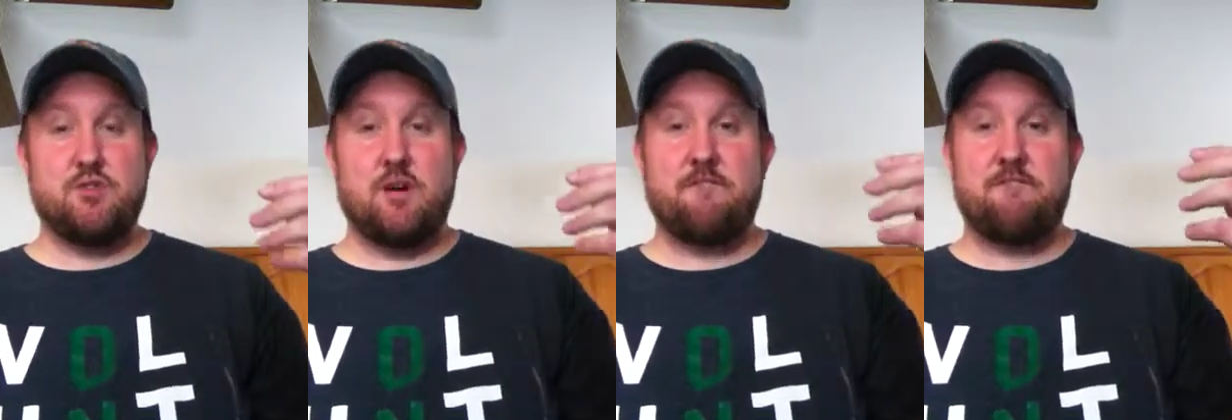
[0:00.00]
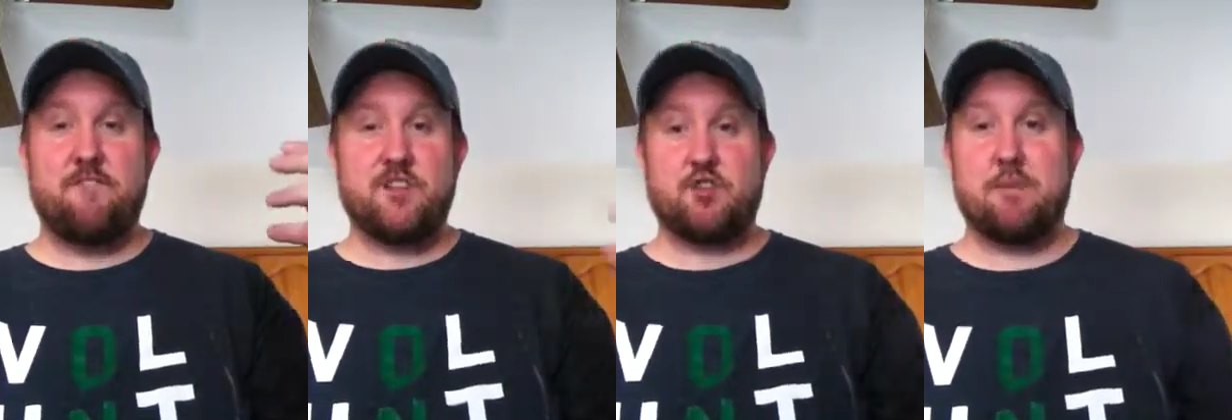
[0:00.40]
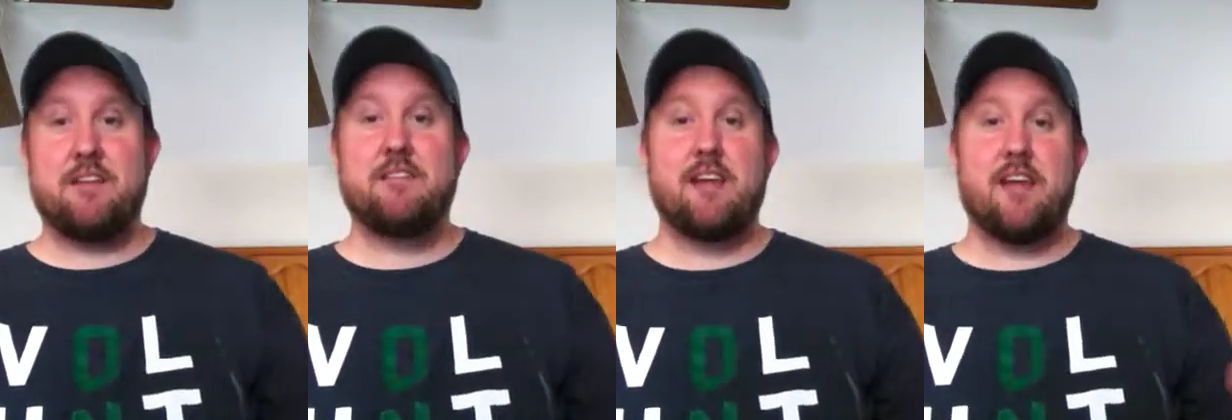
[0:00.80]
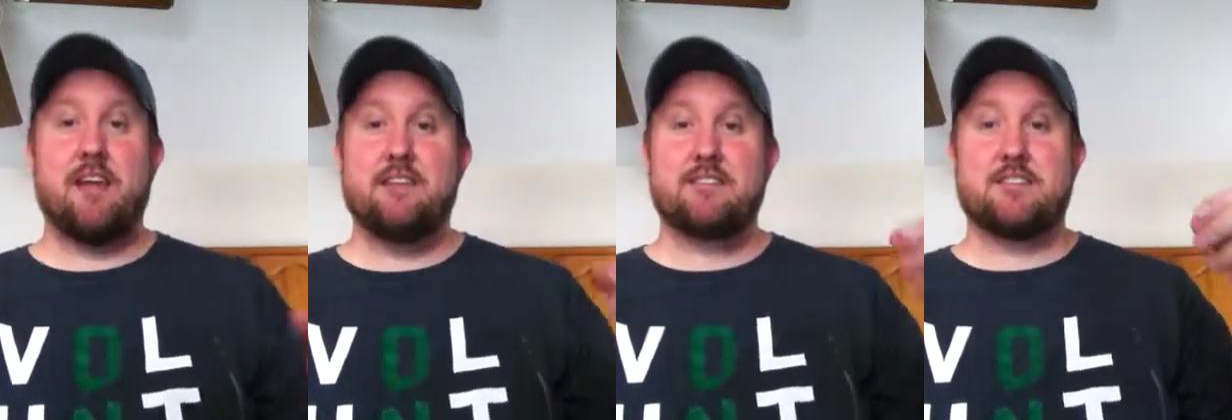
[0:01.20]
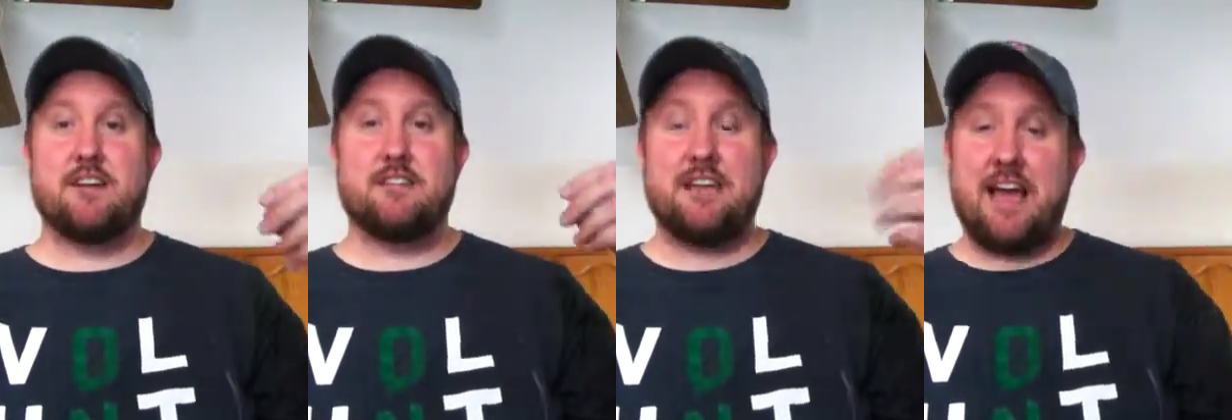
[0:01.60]
fishermen and
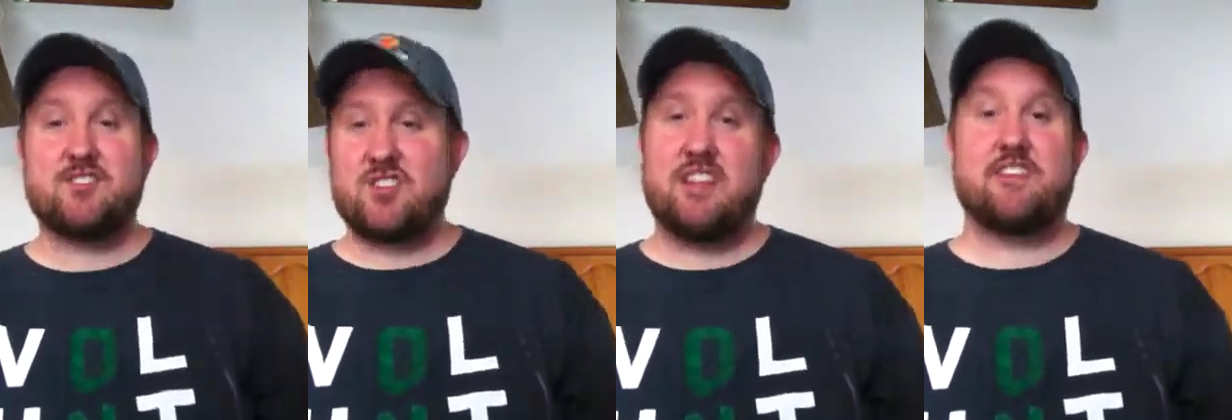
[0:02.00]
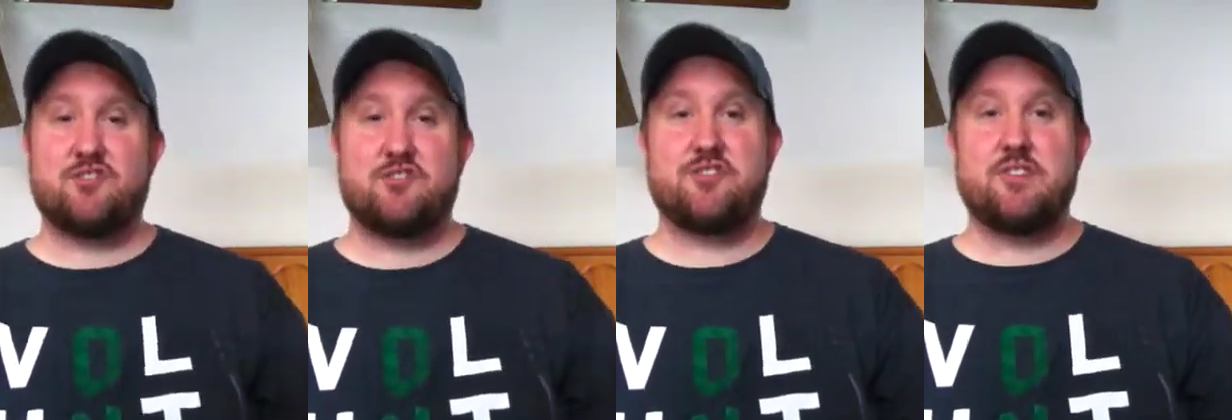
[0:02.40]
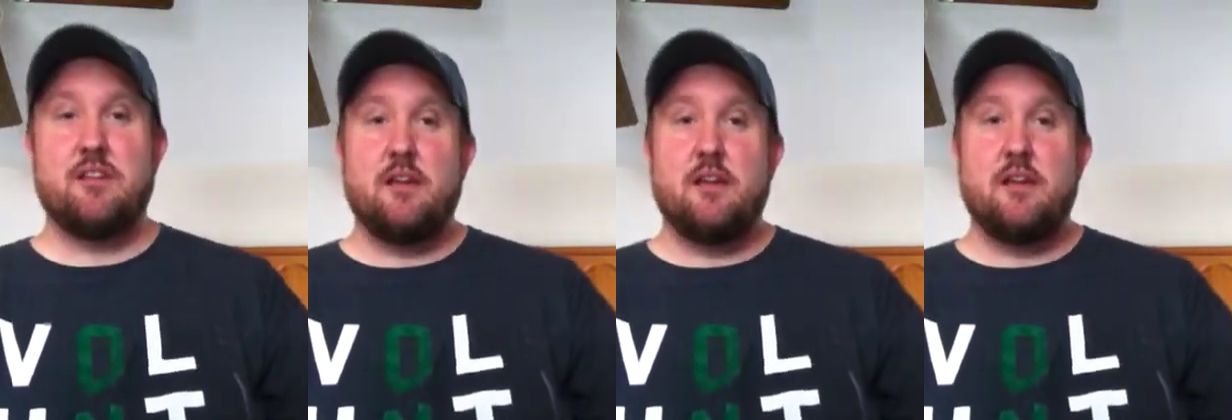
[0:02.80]
tax collectors.